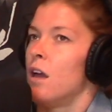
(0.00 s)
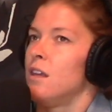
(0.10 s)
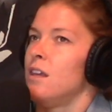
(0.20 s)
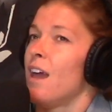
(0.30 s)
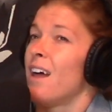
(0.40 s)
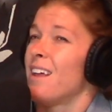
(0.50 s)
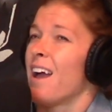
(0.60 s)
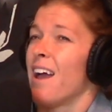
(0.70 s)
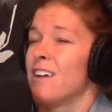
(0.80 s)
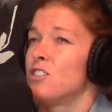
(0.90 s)
Yeah, I
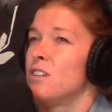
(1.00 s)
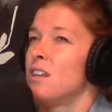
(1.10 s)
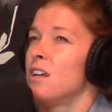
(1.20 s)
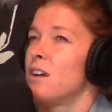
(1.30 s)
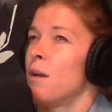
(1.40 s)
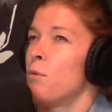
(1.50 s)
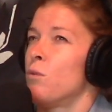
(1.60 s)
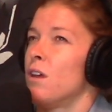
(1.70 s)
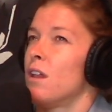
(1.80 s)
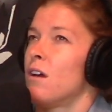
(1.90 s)
actually think I'm
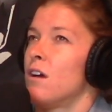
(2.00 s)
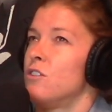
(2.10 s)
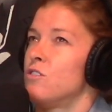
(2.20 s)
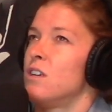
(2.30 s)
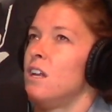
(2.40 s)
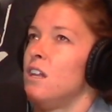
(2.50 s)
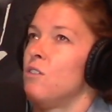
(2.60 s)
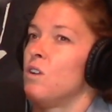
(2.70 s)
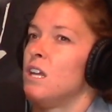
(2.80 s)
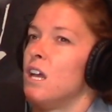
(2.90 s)
only allowed
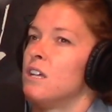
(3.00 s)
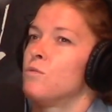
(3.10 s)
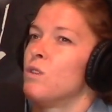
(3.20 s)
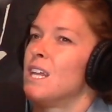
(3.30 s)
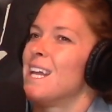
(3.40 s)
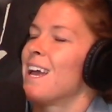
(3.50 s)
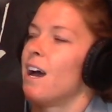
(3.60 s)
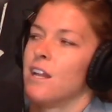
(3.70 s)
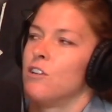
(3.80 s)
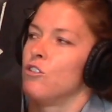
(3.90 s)
183 days within a
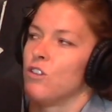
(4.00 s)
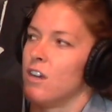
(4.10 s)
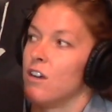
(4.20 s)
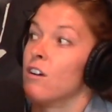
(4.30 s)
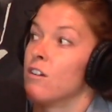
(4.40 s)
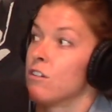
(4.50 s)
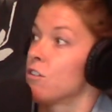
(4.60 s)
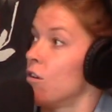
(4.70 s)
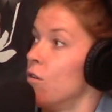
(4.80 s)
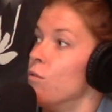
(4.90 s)
calendar year.
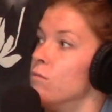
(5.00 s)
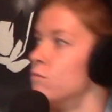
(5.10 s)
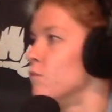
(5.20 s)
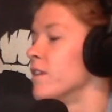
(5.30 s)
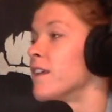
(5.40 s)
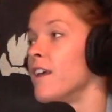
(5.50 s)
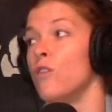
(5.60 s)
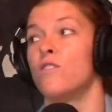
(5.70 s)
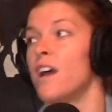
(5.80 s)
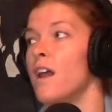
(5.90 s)
So once I
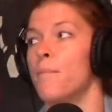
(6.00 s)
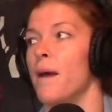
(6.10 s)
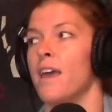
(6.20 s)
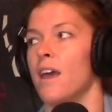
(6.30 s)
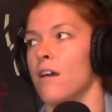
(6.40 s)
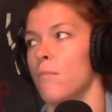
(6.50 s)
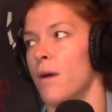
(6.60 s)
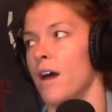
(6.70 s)
use that up, I can't come back.